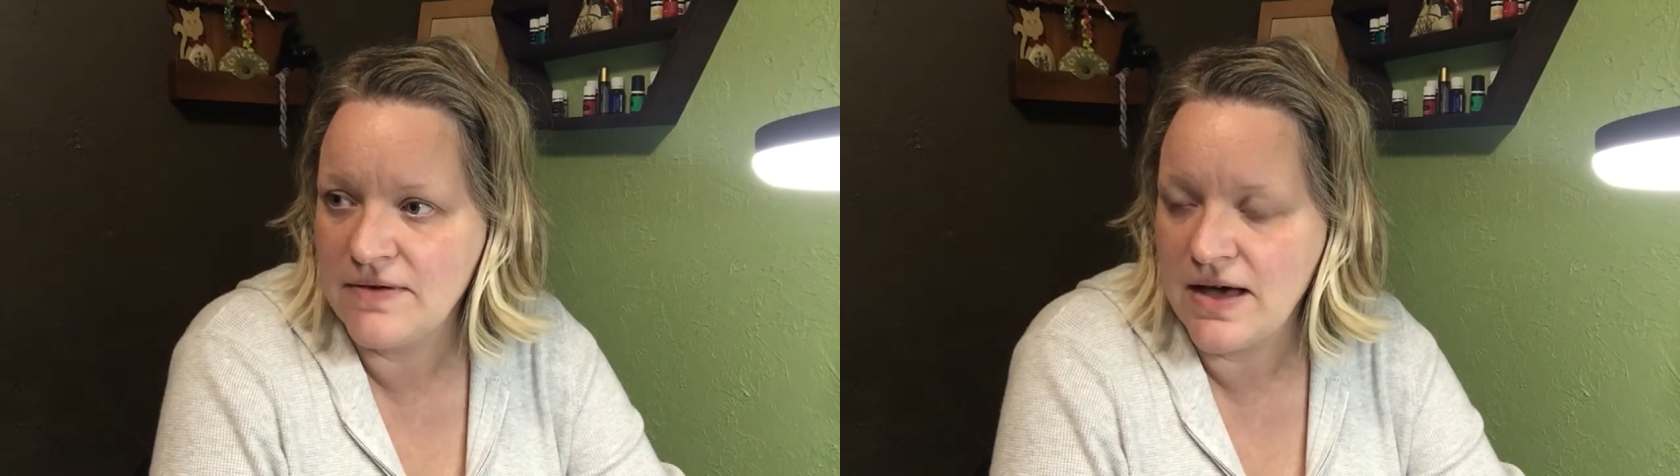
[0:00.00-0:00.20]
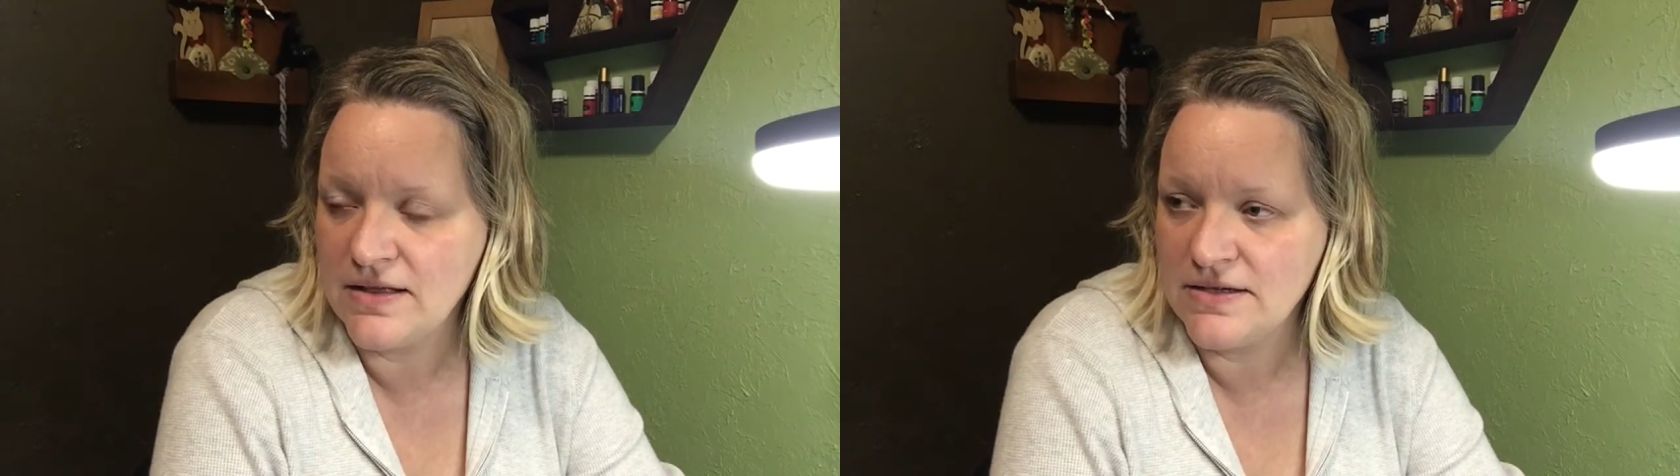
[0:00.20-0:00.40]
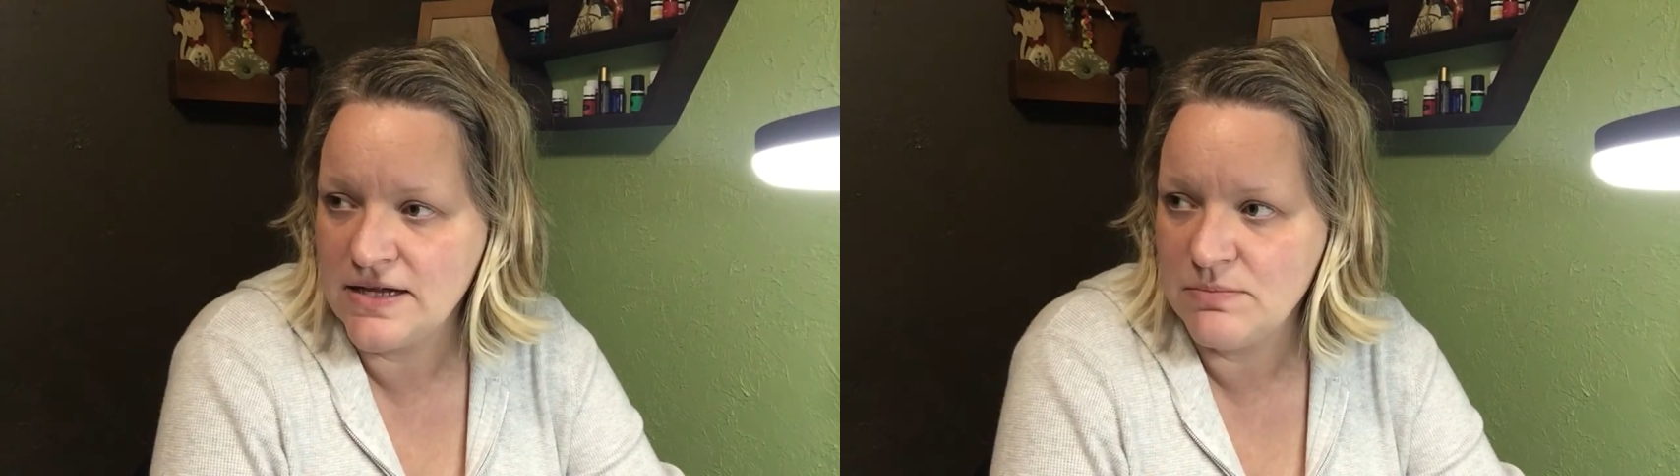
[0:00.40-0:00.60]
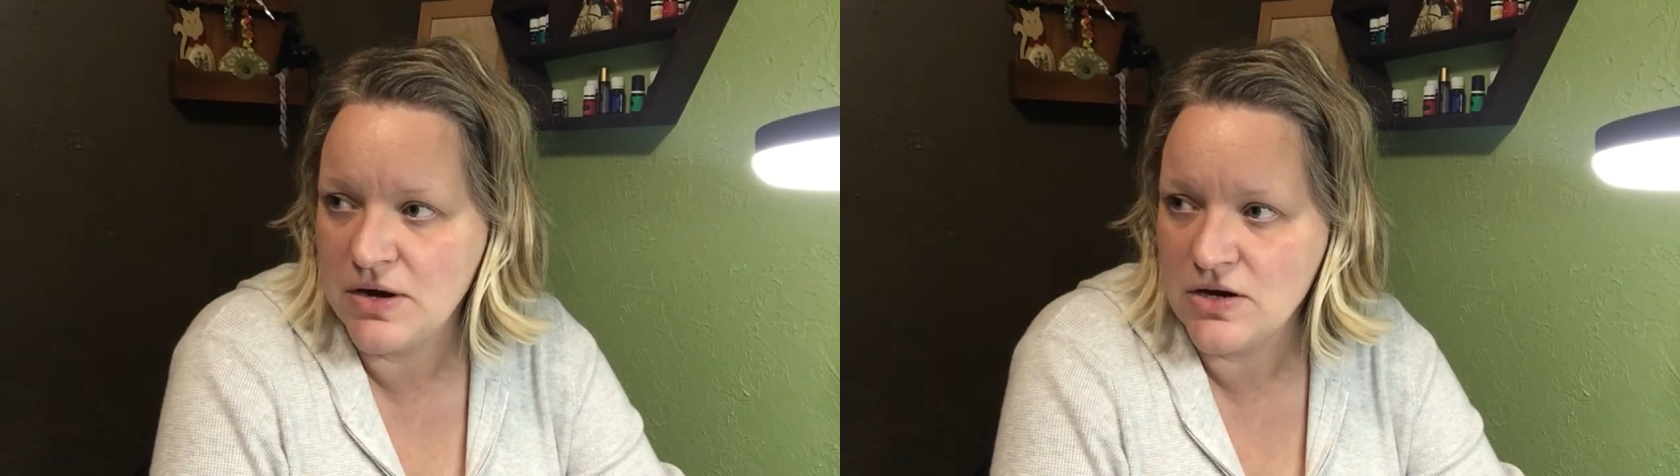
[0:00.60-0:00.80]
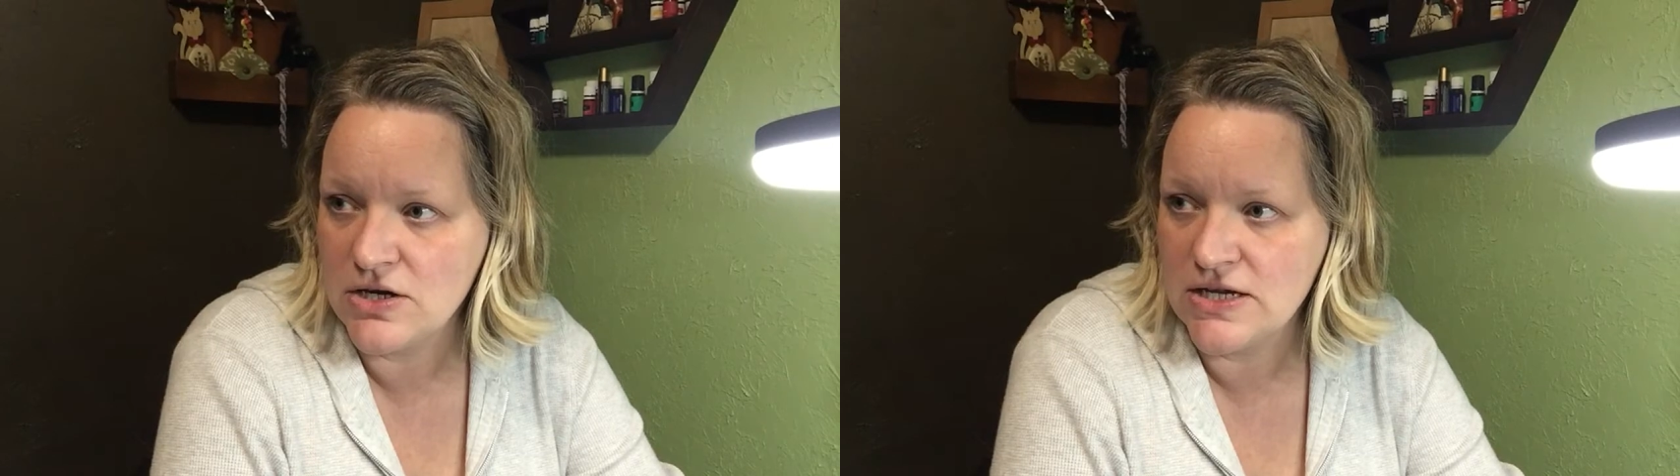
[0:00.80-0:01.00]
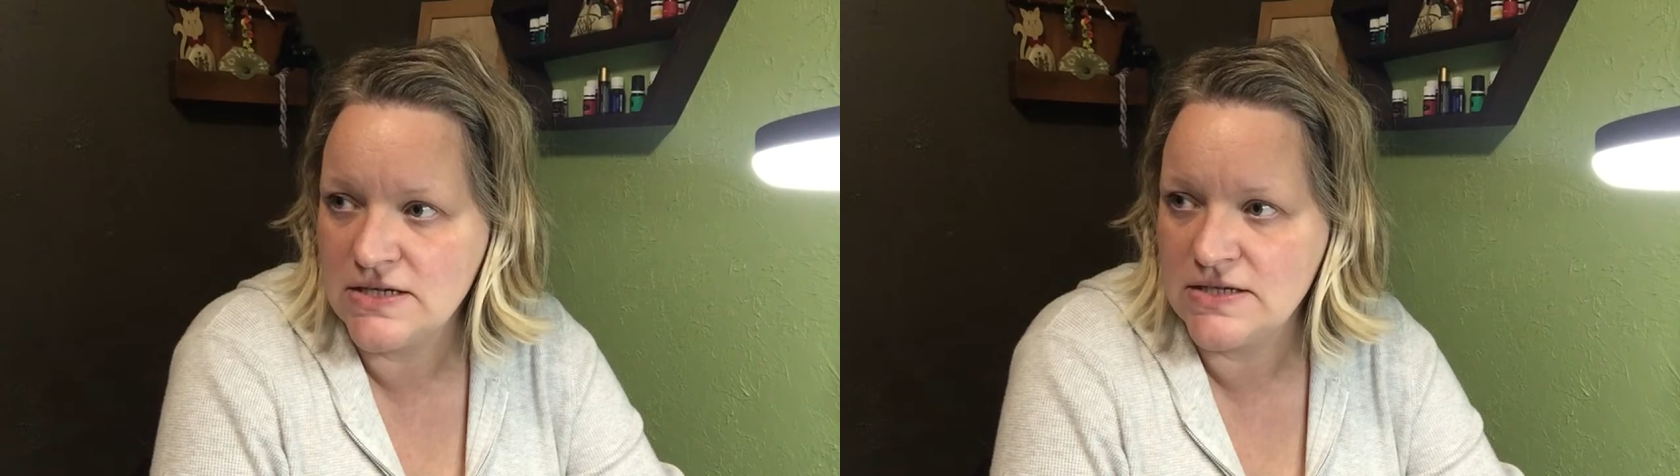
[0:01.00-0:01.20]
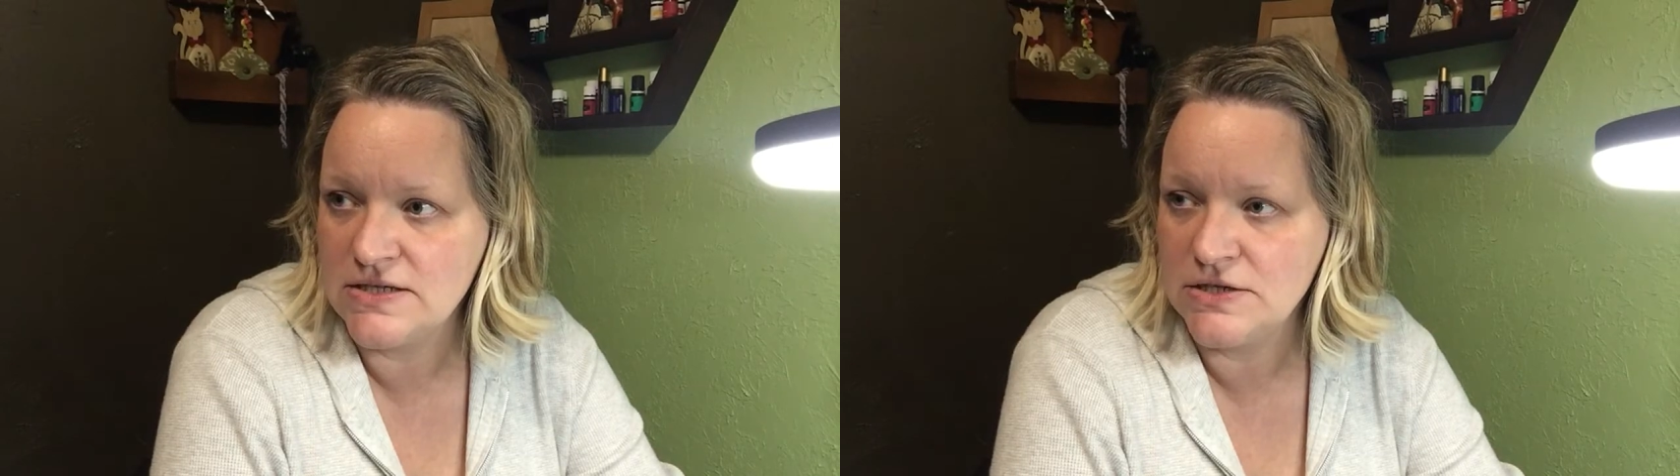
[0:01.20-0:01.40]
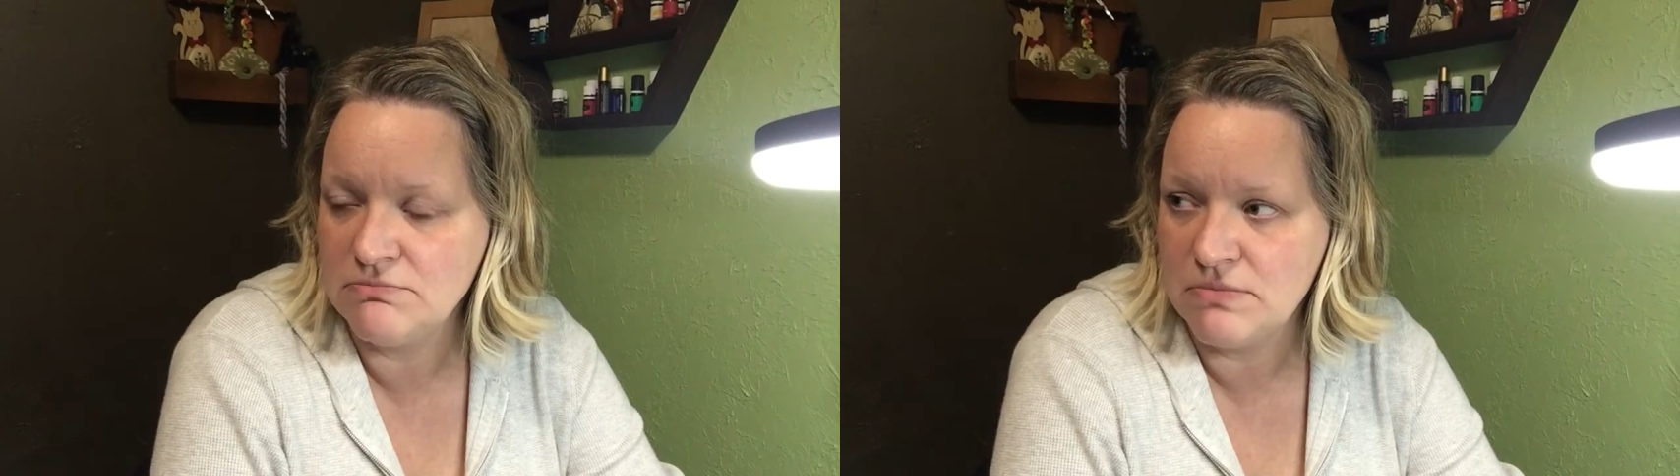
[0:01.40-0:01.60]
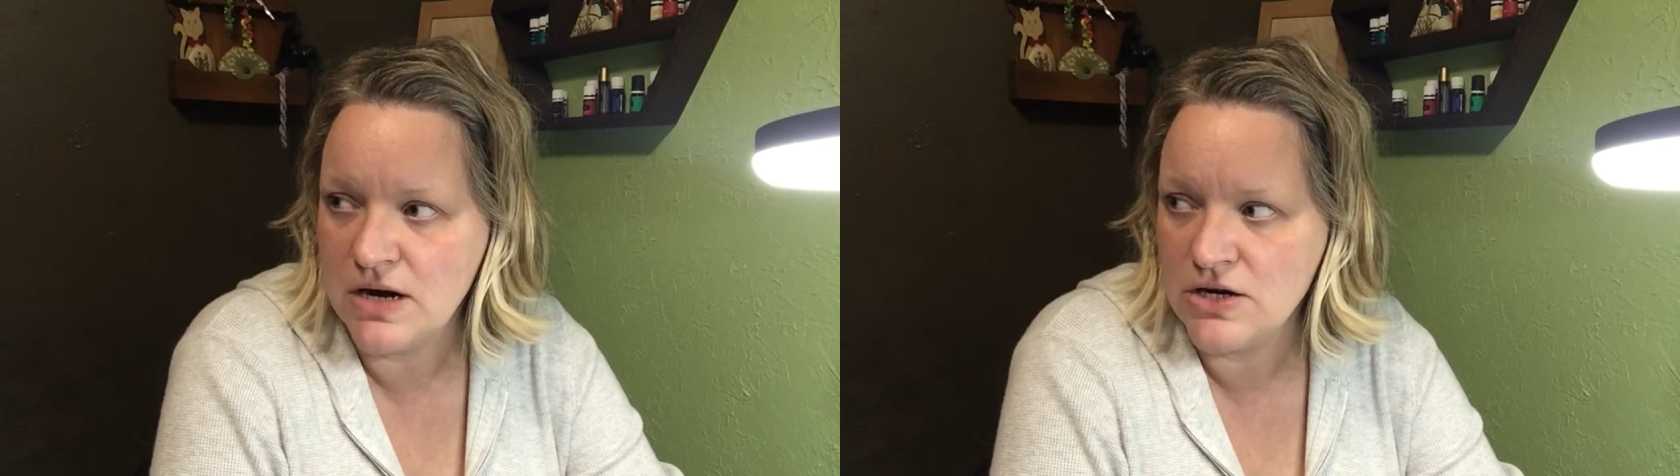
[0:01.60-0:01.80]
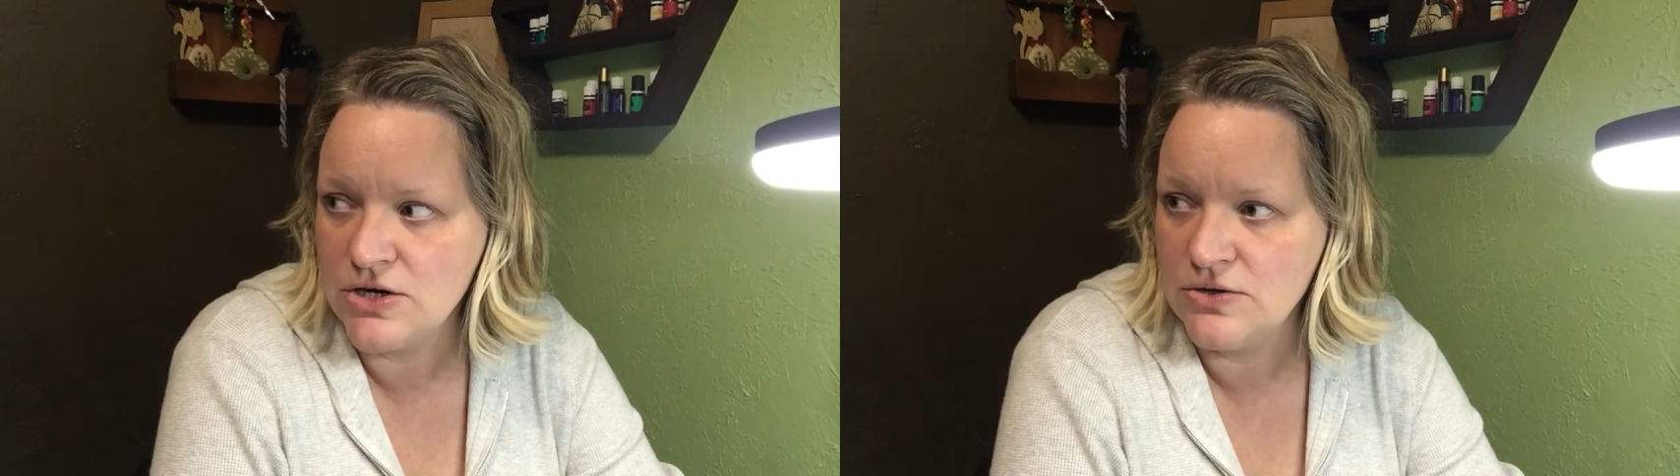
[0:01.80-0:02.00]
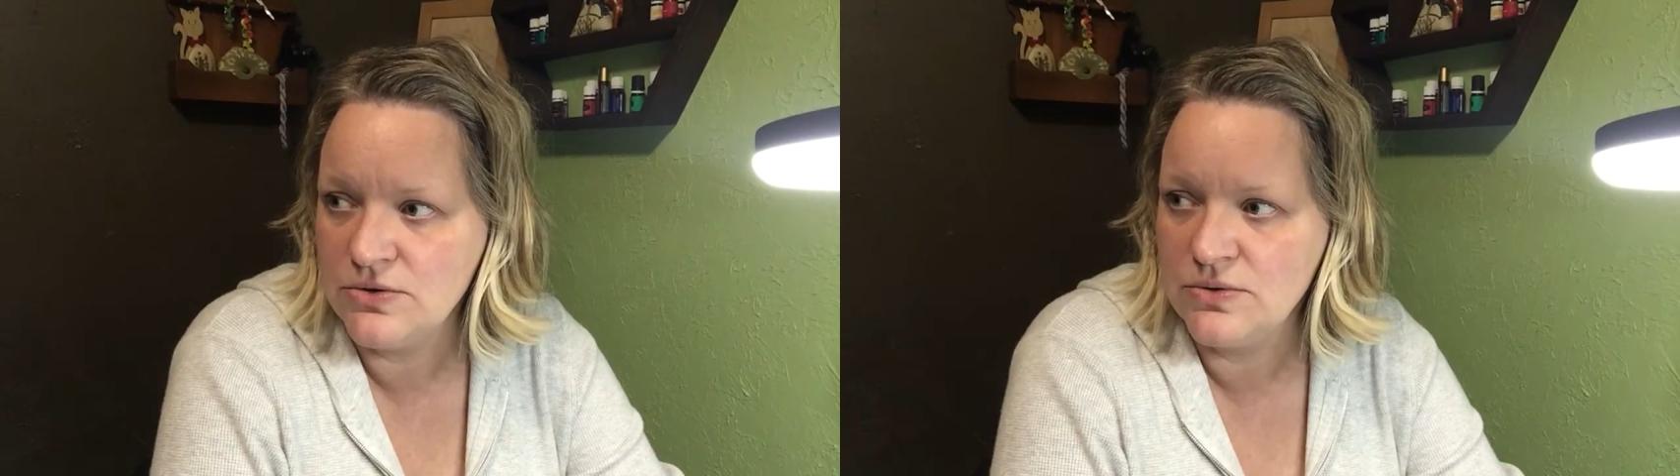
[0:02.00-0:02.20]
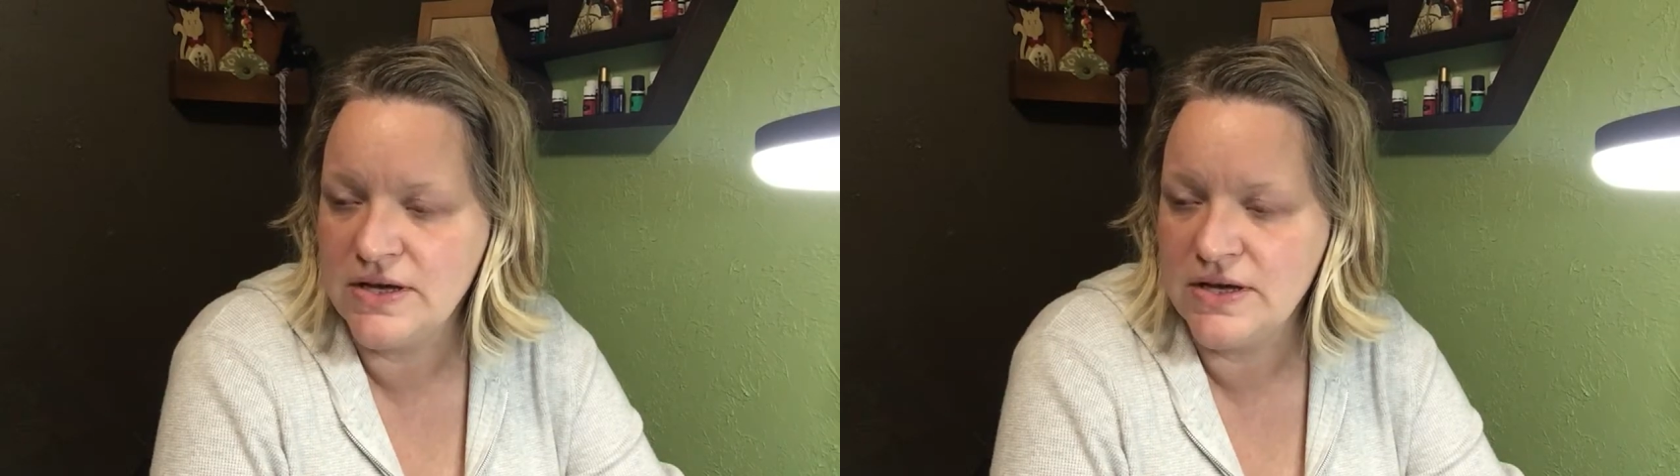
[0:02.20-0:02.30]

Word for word: holiday parties tomorrow